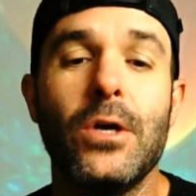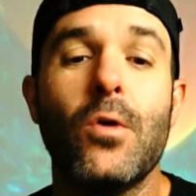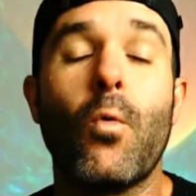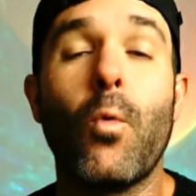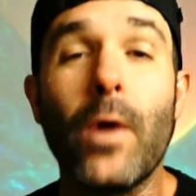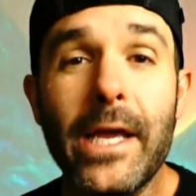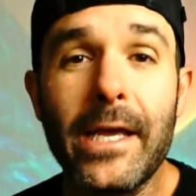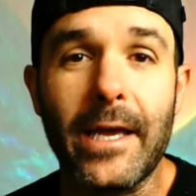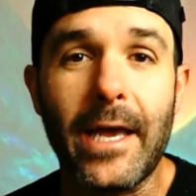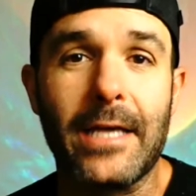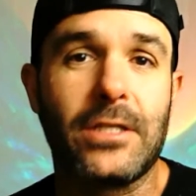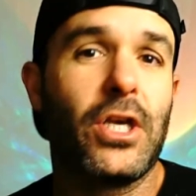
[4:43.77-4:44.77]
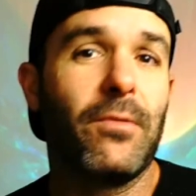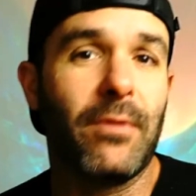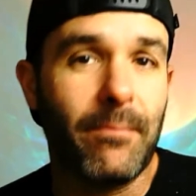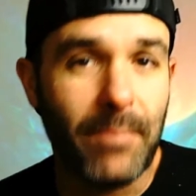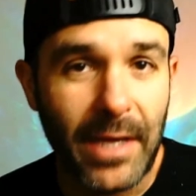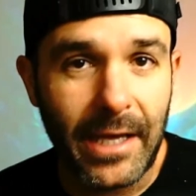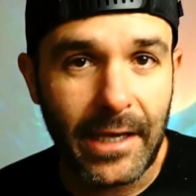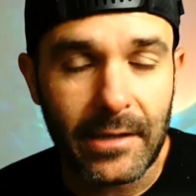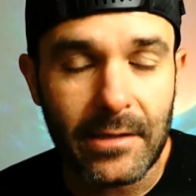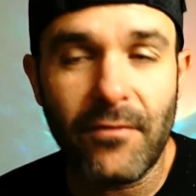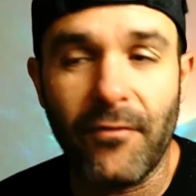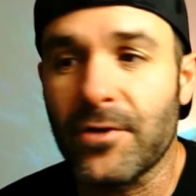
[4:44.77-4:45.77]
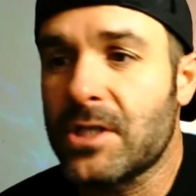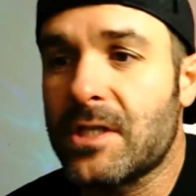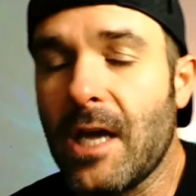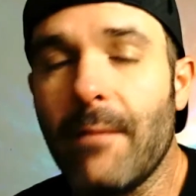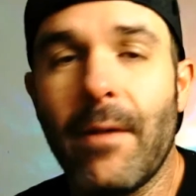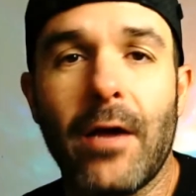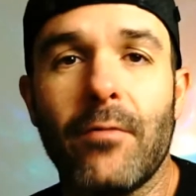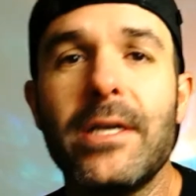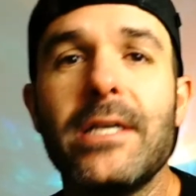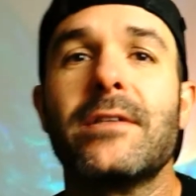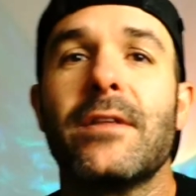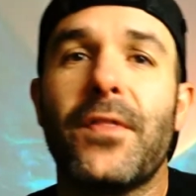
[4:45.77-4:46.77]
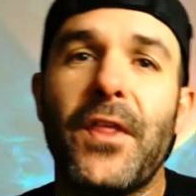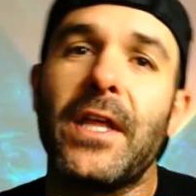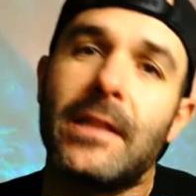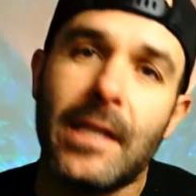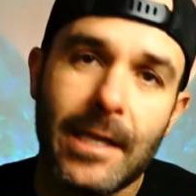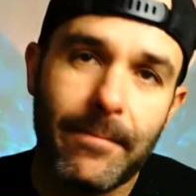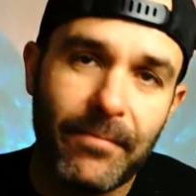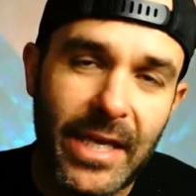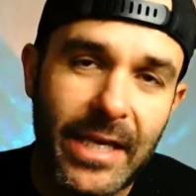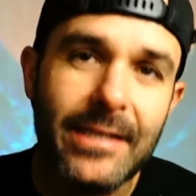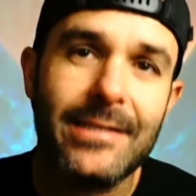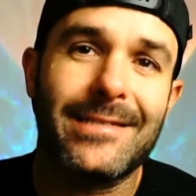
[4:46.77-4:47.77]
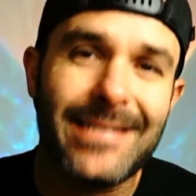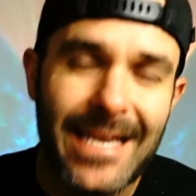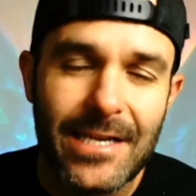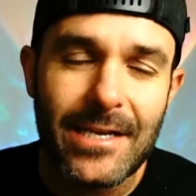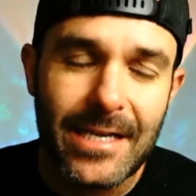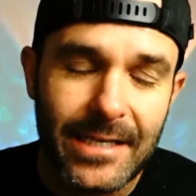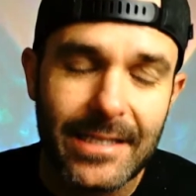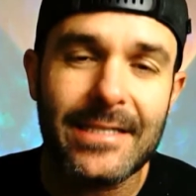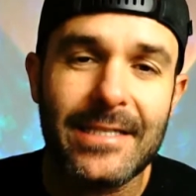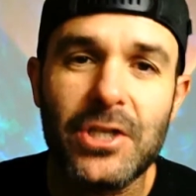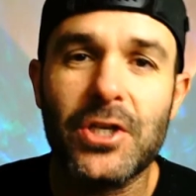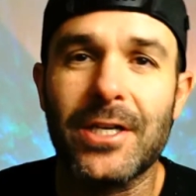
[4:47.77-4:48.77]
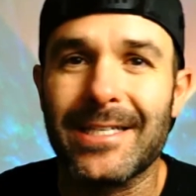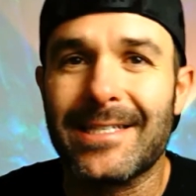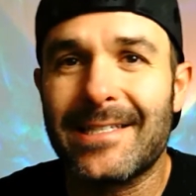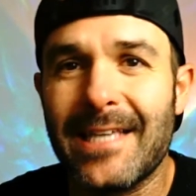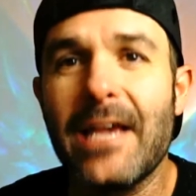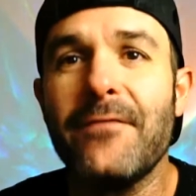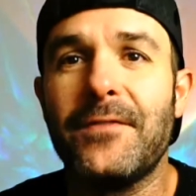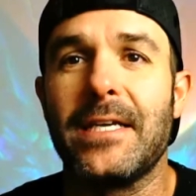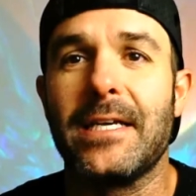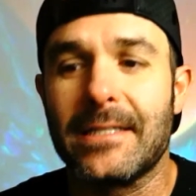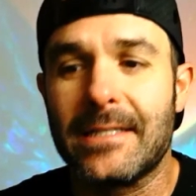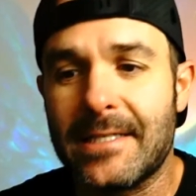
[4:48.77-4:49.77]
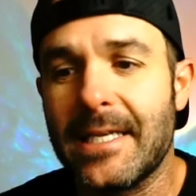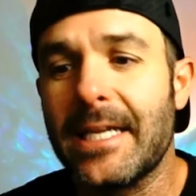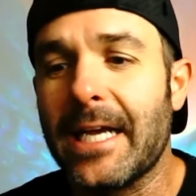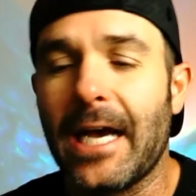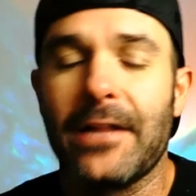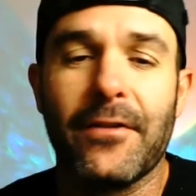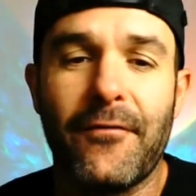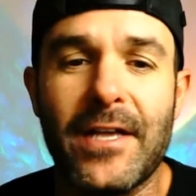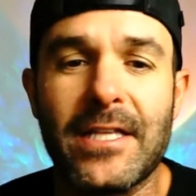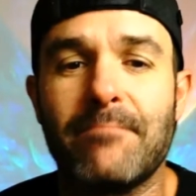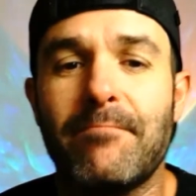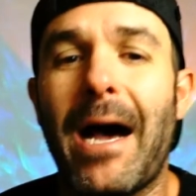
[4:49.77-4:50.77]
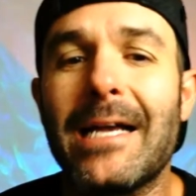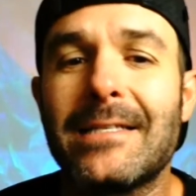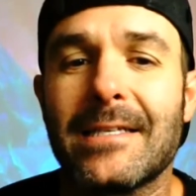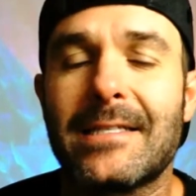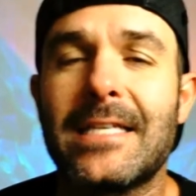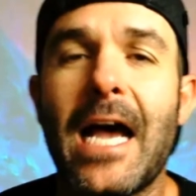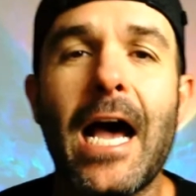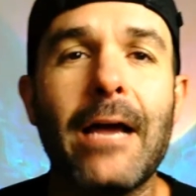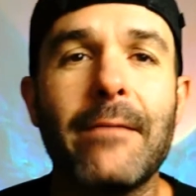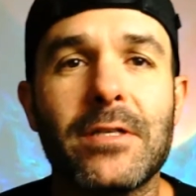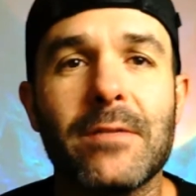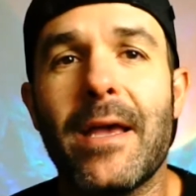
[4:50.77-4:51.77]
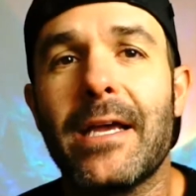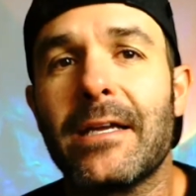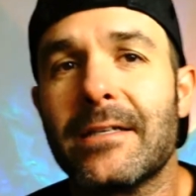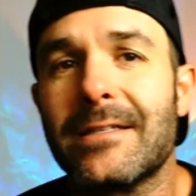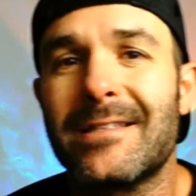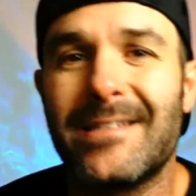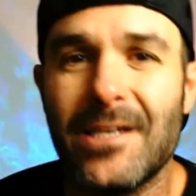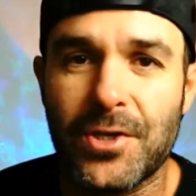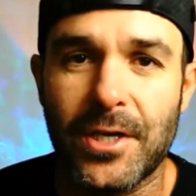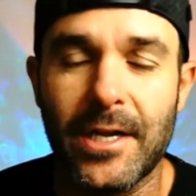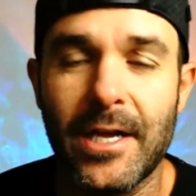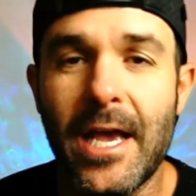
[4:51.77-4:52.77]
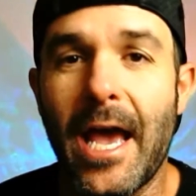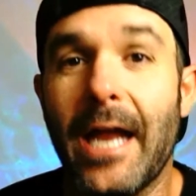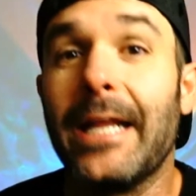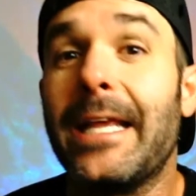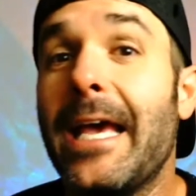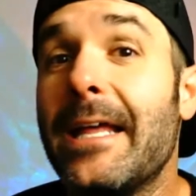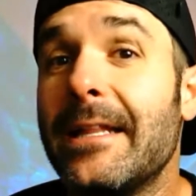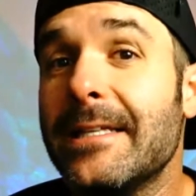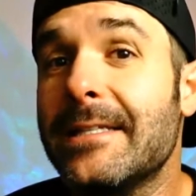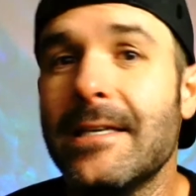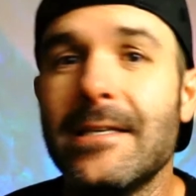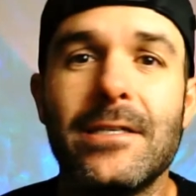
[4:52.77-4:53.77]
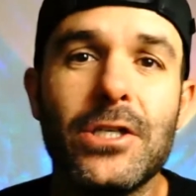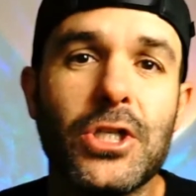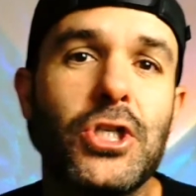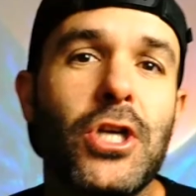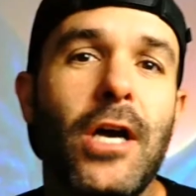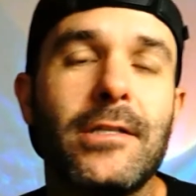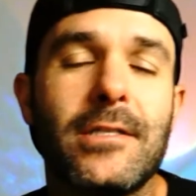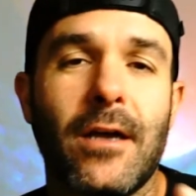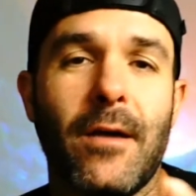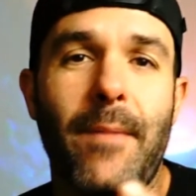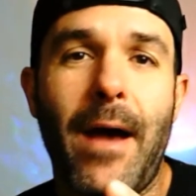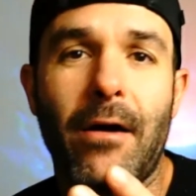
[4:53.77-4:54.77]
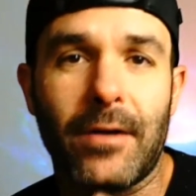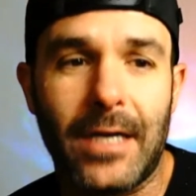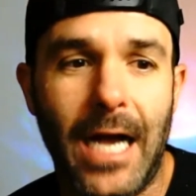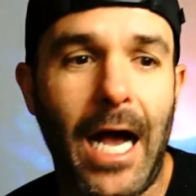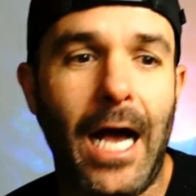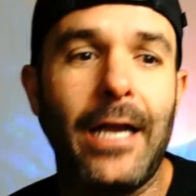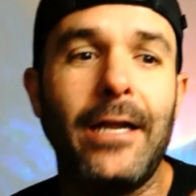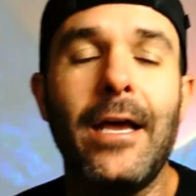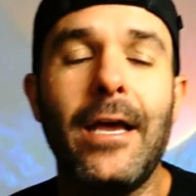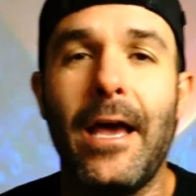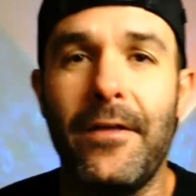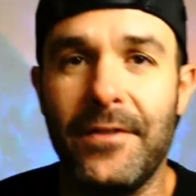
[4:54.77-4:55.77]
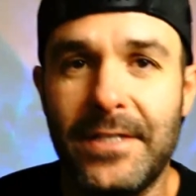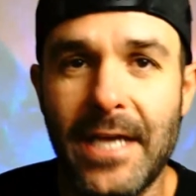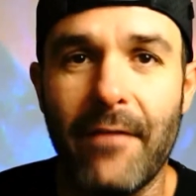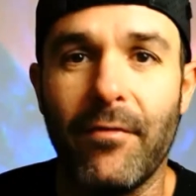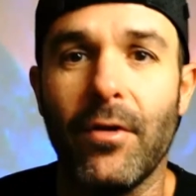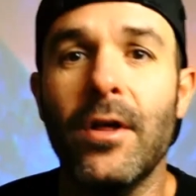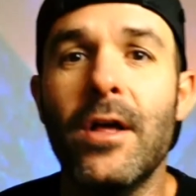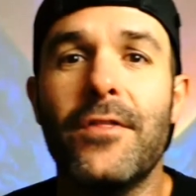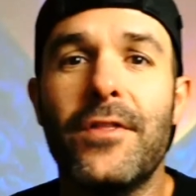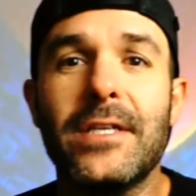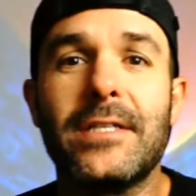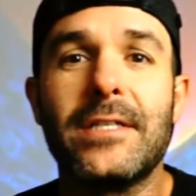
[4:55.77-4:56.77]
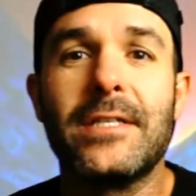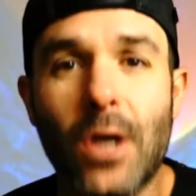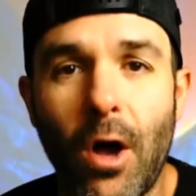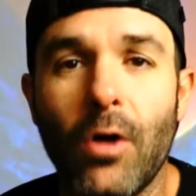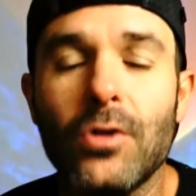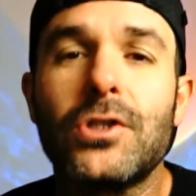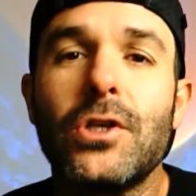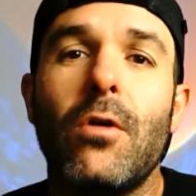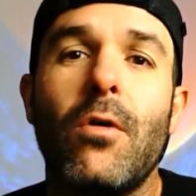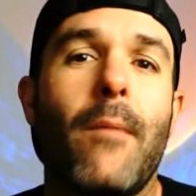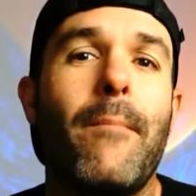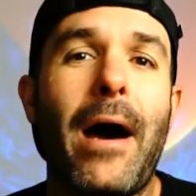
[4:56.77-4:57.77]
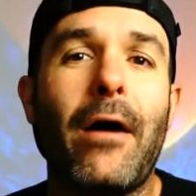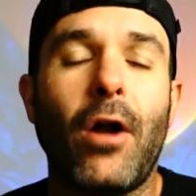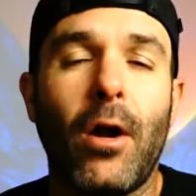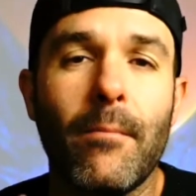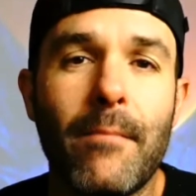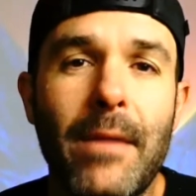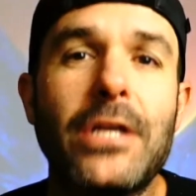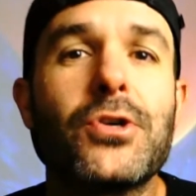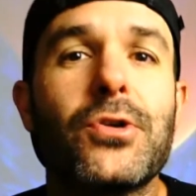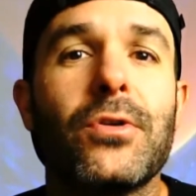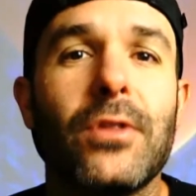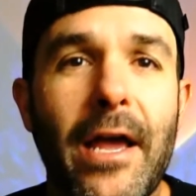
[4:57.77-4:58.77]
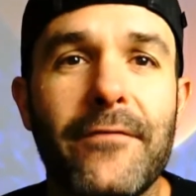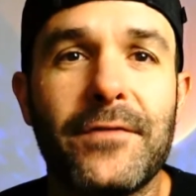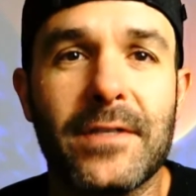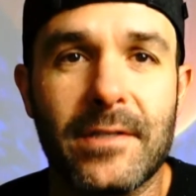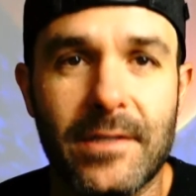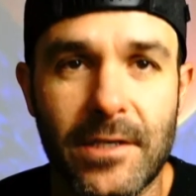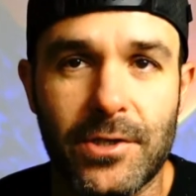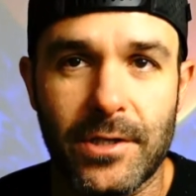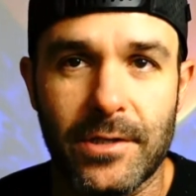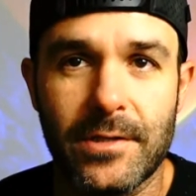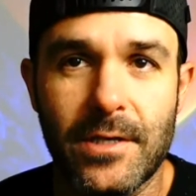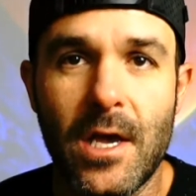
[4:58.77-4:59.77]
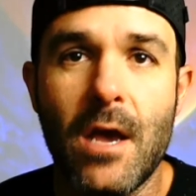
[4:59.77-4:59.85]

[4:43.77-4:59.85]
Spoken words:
We as human beings, for some odd reason, think that indecision is safety, and sitting on the fence buys us time to make a decision. And again, this isn't just about God and the devil. This is also about our major life decisions.